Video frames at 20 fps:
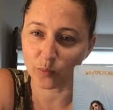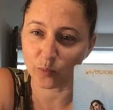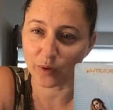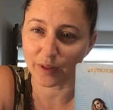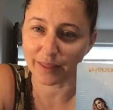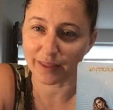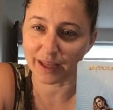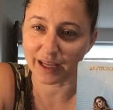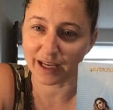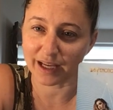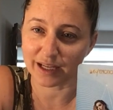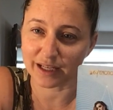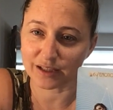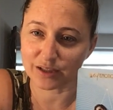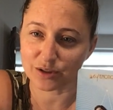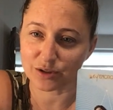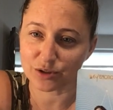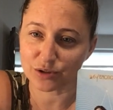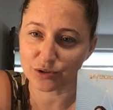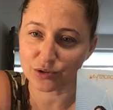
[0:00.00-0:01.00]

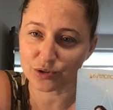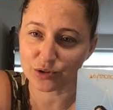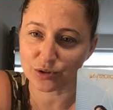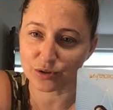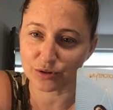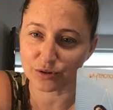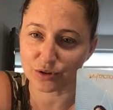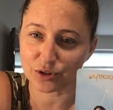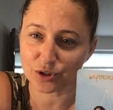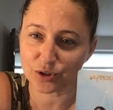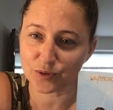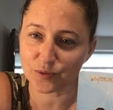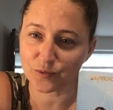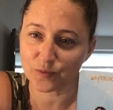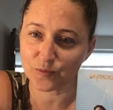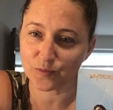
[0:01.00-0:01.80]
within to search